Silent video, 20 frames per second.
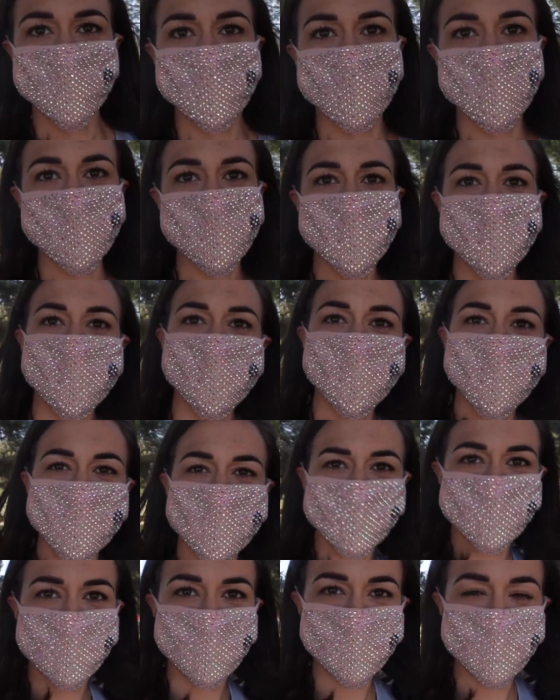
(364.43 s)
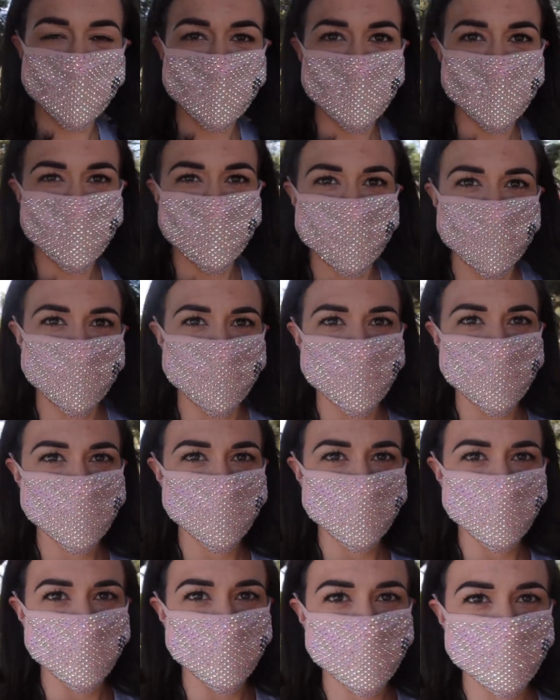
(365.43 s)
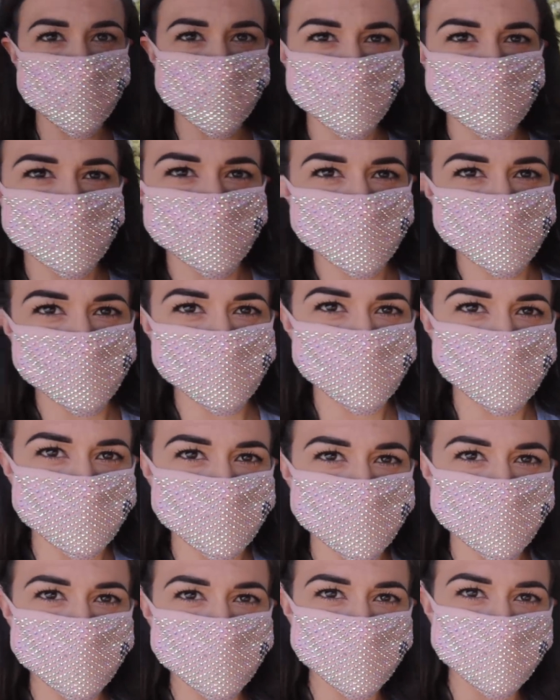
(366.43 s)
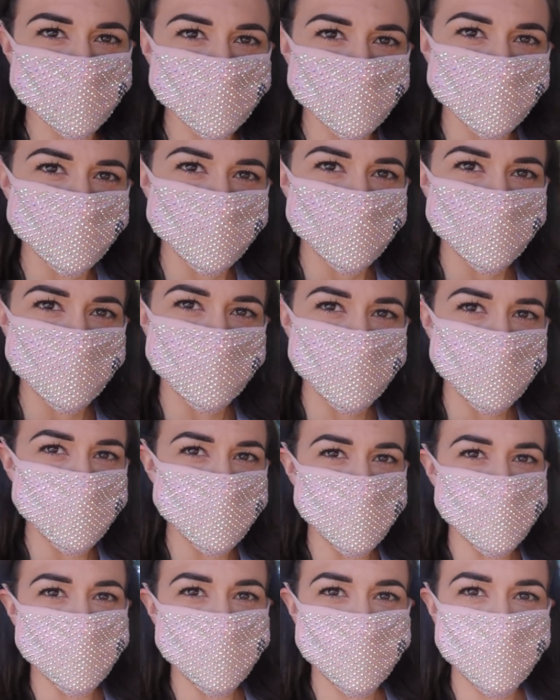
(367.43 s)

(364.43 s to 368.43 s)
My sister Rachel has joined us for a social distance visit.